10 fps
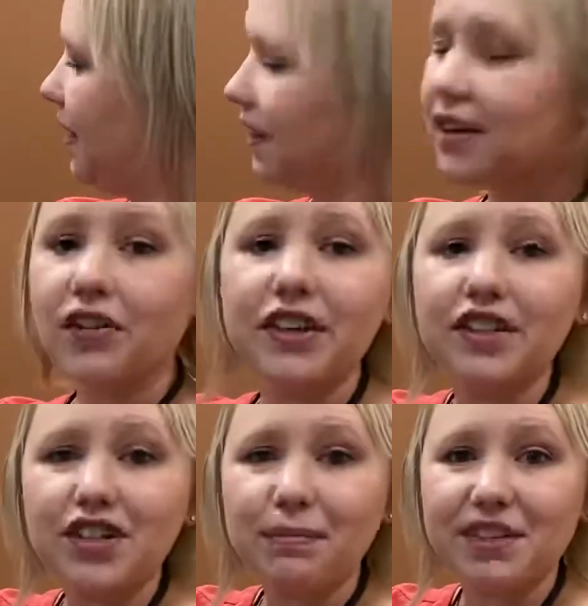They're going
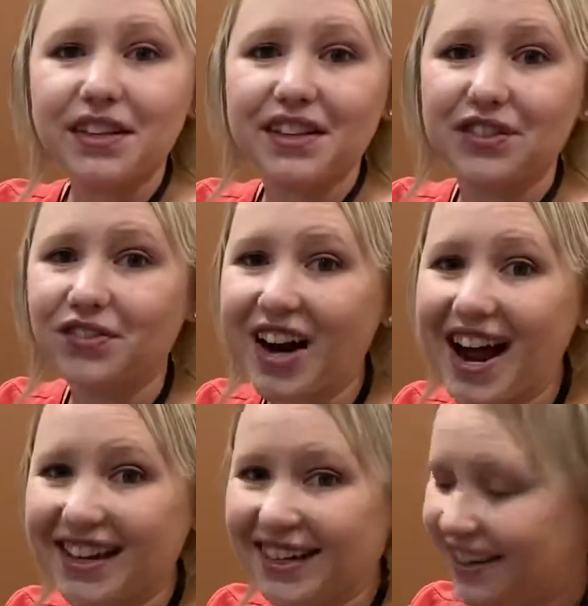to jump to this
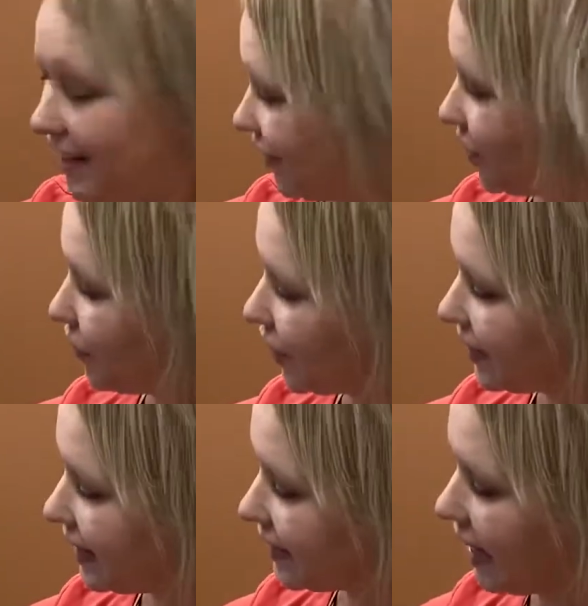rocket. So first
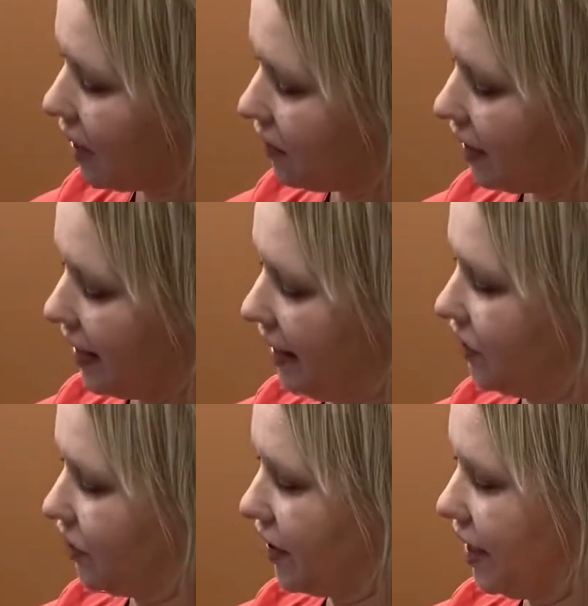let's count our
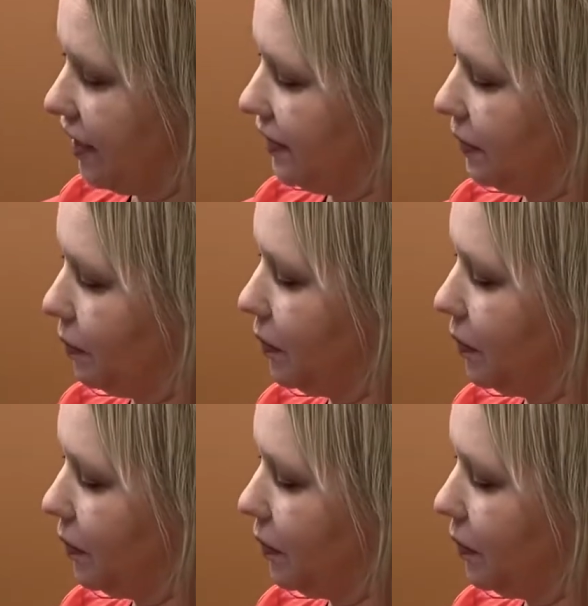astronauts.